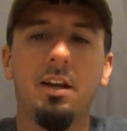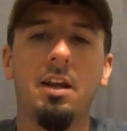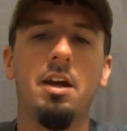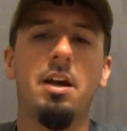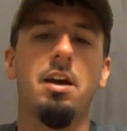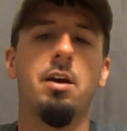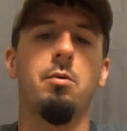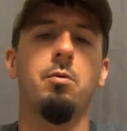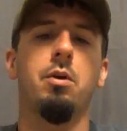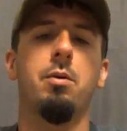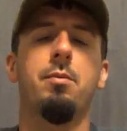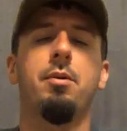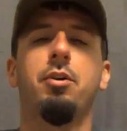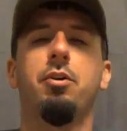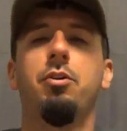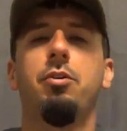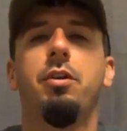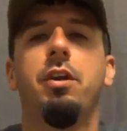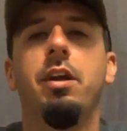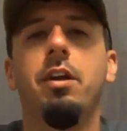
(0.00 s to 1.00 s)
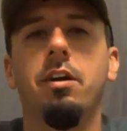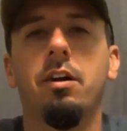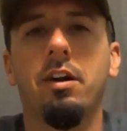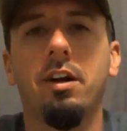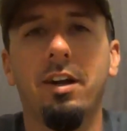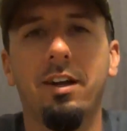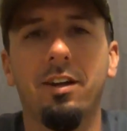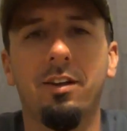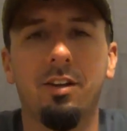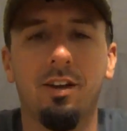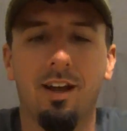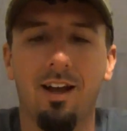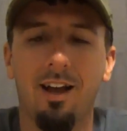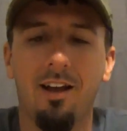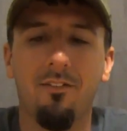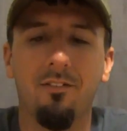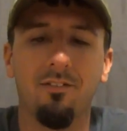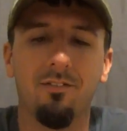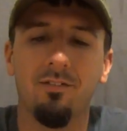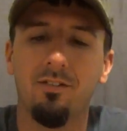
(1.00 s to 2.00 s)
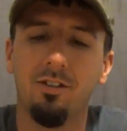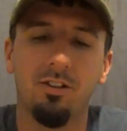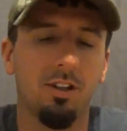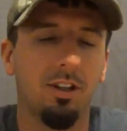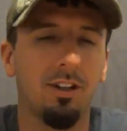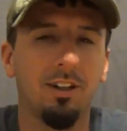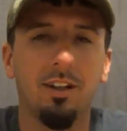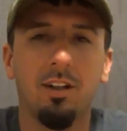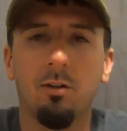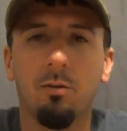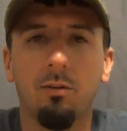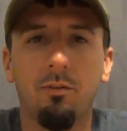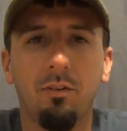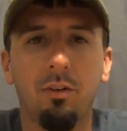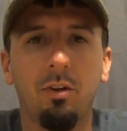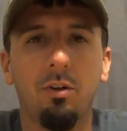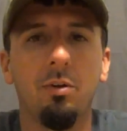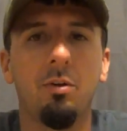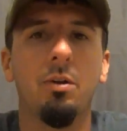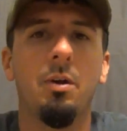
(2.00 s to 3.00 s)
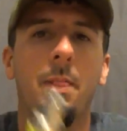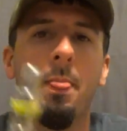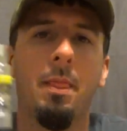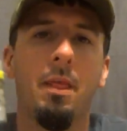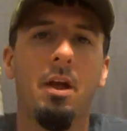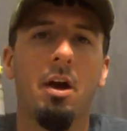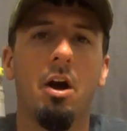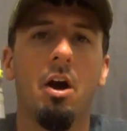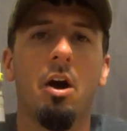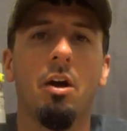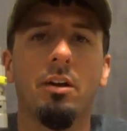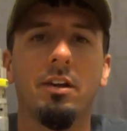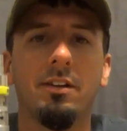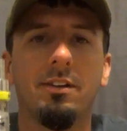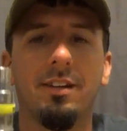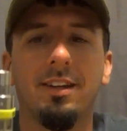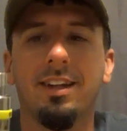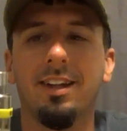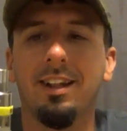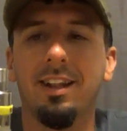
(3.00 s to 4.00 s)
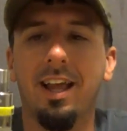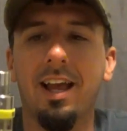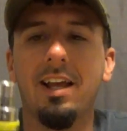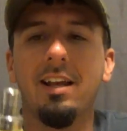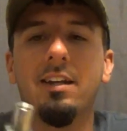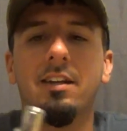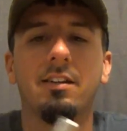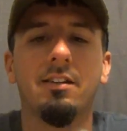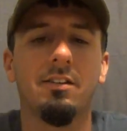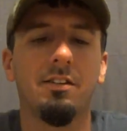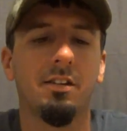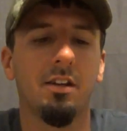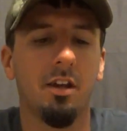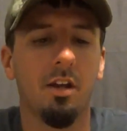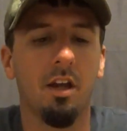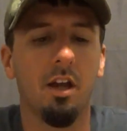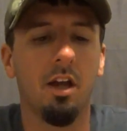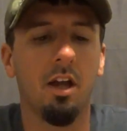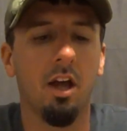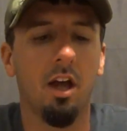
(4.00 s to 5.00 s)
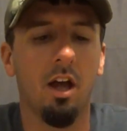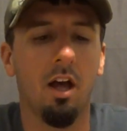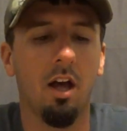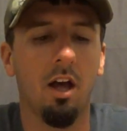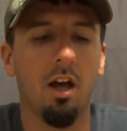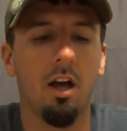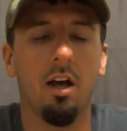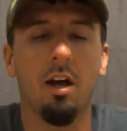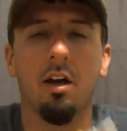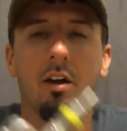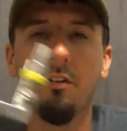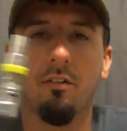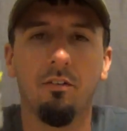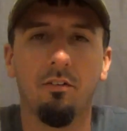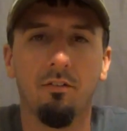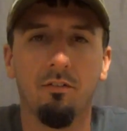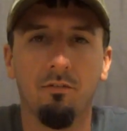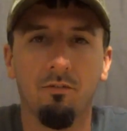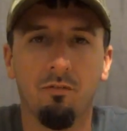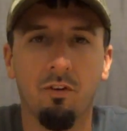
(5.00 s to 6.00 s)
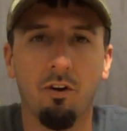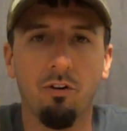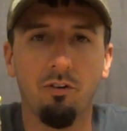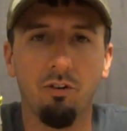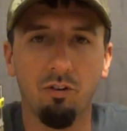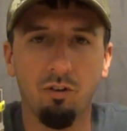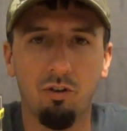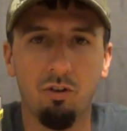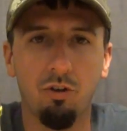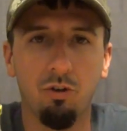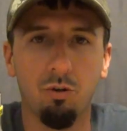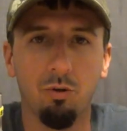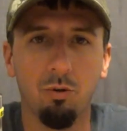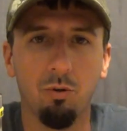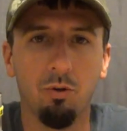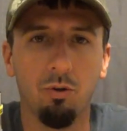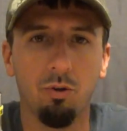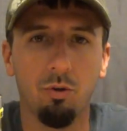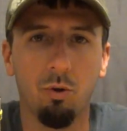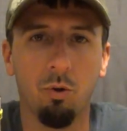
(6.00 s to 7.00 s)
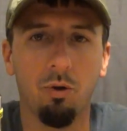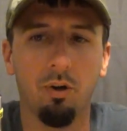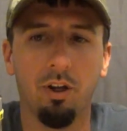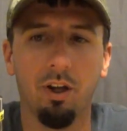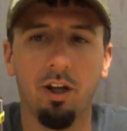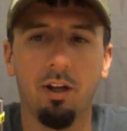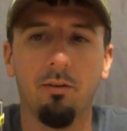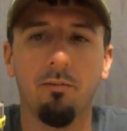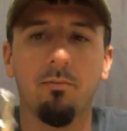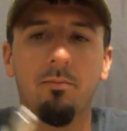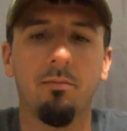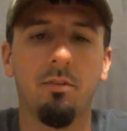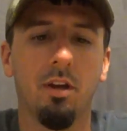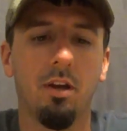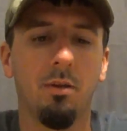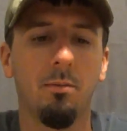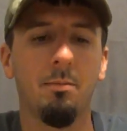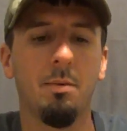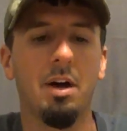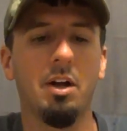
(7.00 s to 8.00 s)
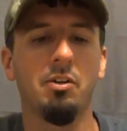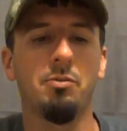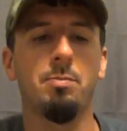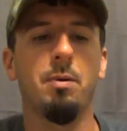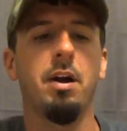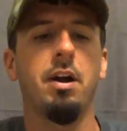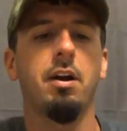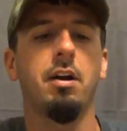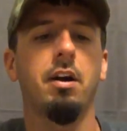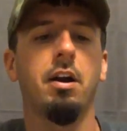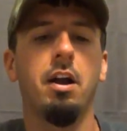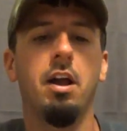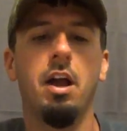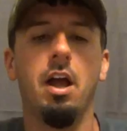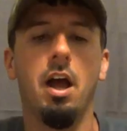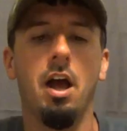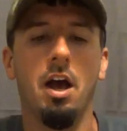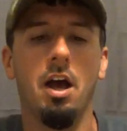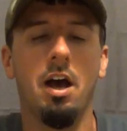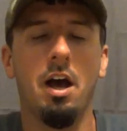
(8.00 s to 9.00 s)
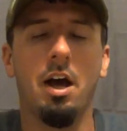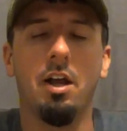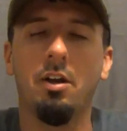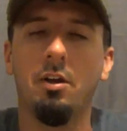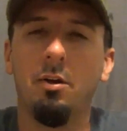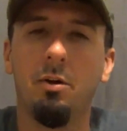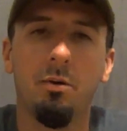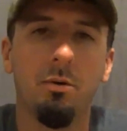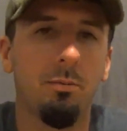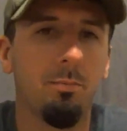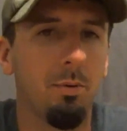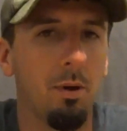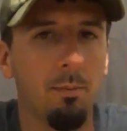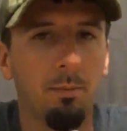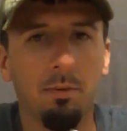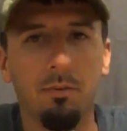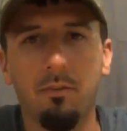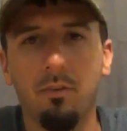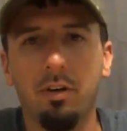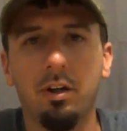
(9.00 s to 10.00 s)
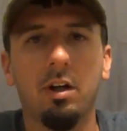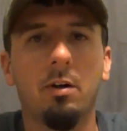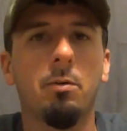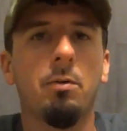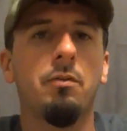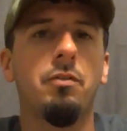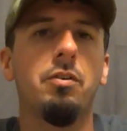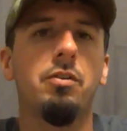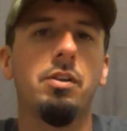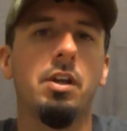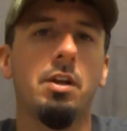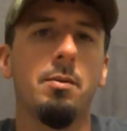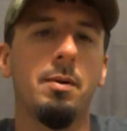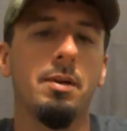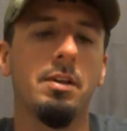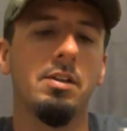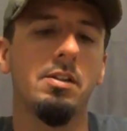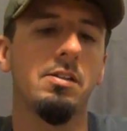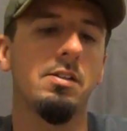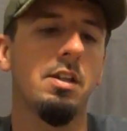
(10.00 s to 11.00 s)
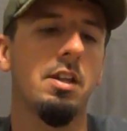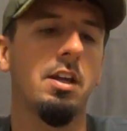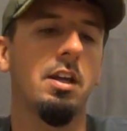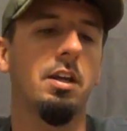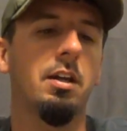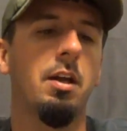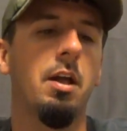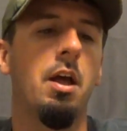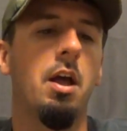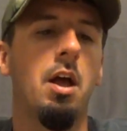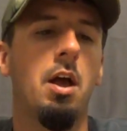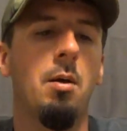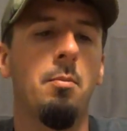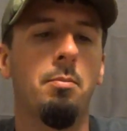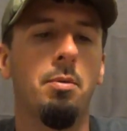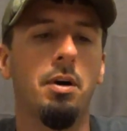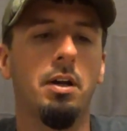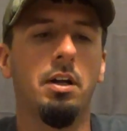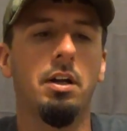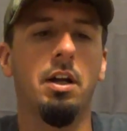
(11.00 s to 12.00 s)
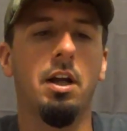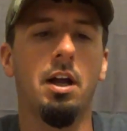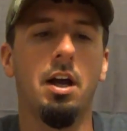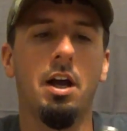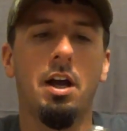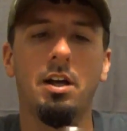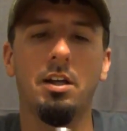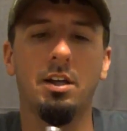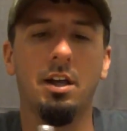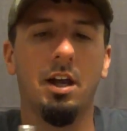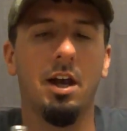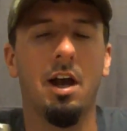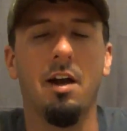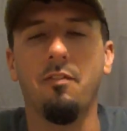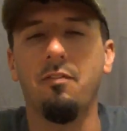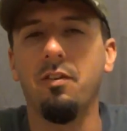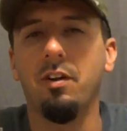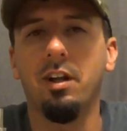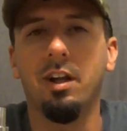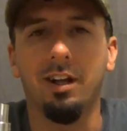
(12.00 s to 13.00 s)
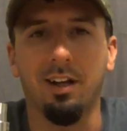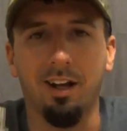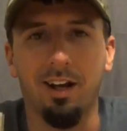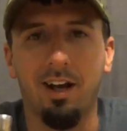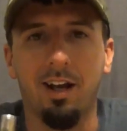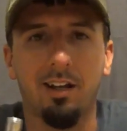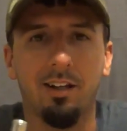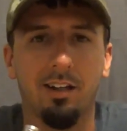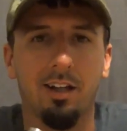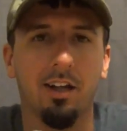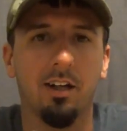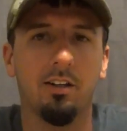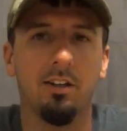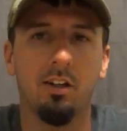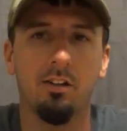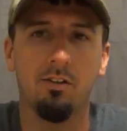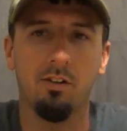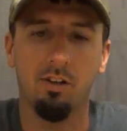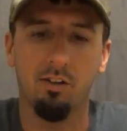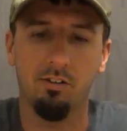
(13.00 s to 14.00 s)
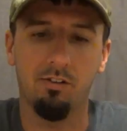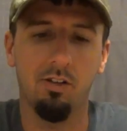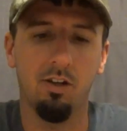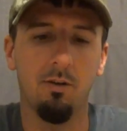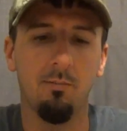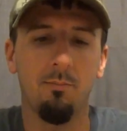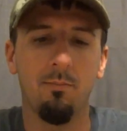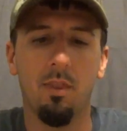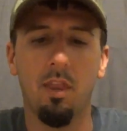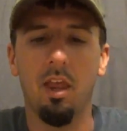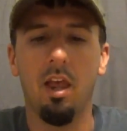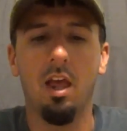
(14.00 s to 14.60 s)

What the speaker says: What I'm going to do here is I have just a little review on this Atlantis version 2 coil head by Aspire. I know people have already got reviews out about this thing, but I felt like I had to kind of touch on it some.